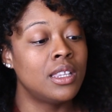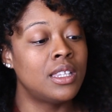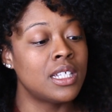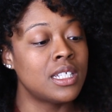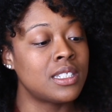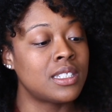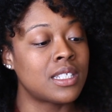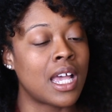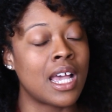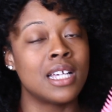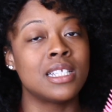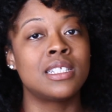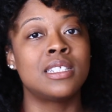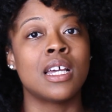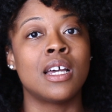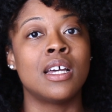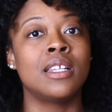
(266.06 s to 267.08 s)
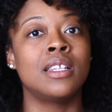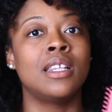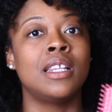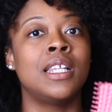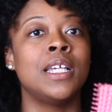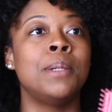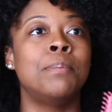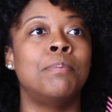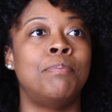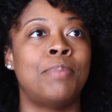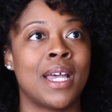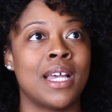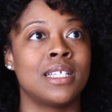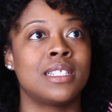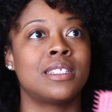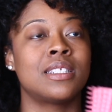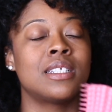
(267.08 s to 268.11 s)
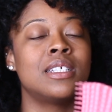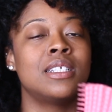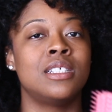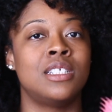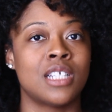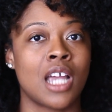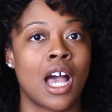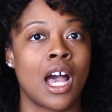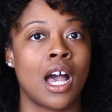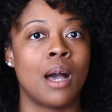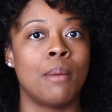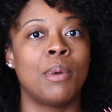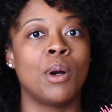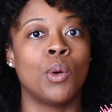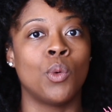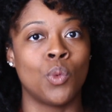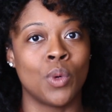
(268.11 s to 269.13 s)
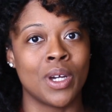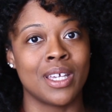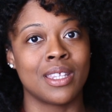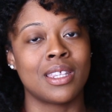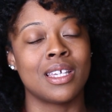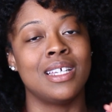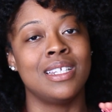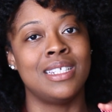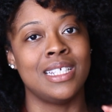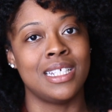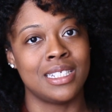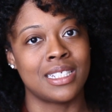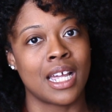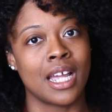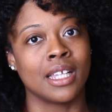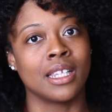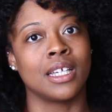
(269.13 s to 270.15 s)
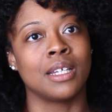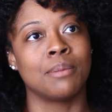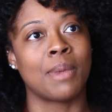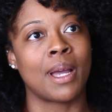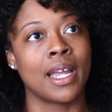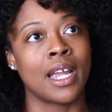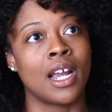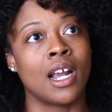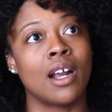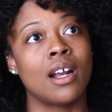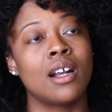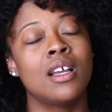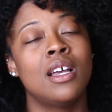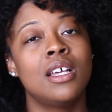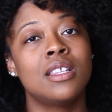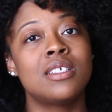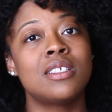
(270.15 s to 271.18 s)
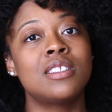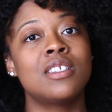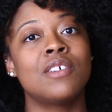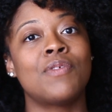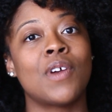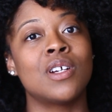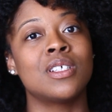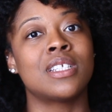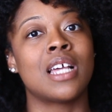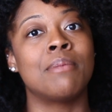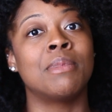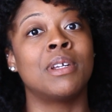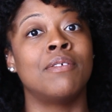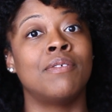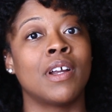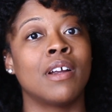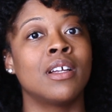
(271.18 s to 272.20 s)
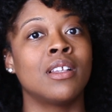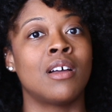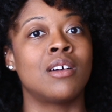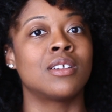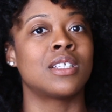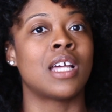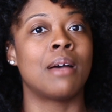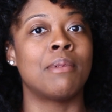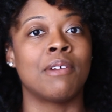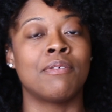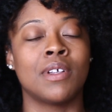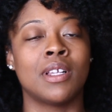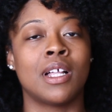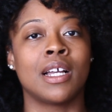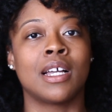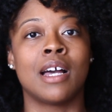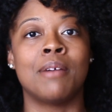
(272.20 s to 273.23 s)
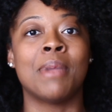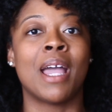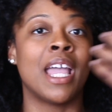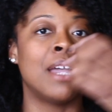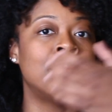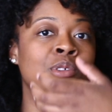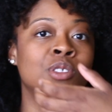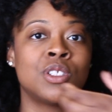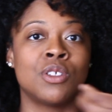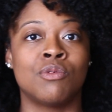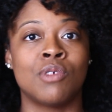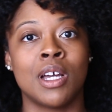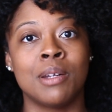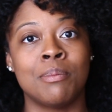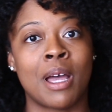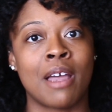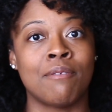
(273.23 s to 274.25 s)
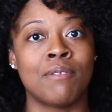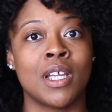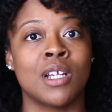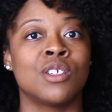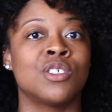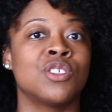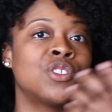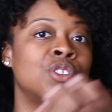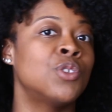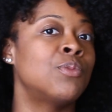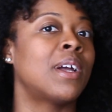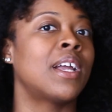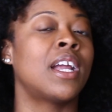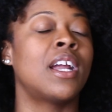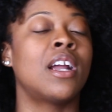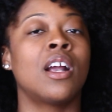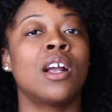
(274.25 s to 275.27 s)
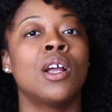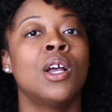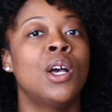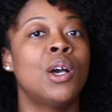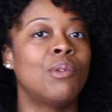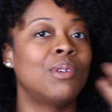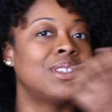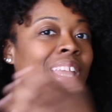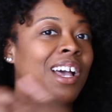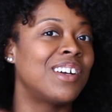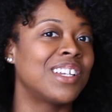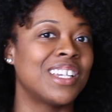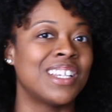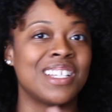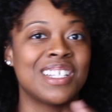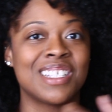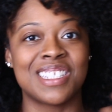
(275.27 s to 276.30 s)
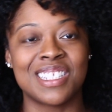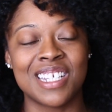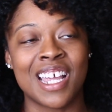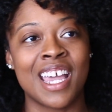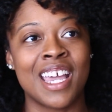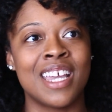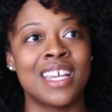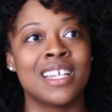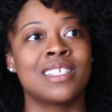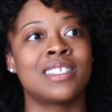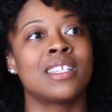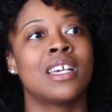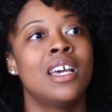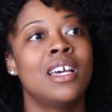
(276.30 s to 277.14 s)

this has done the best job with detangling my hair. This is the first time in a very long time I feel like I'm able to run my fingers through my hair without getting snags.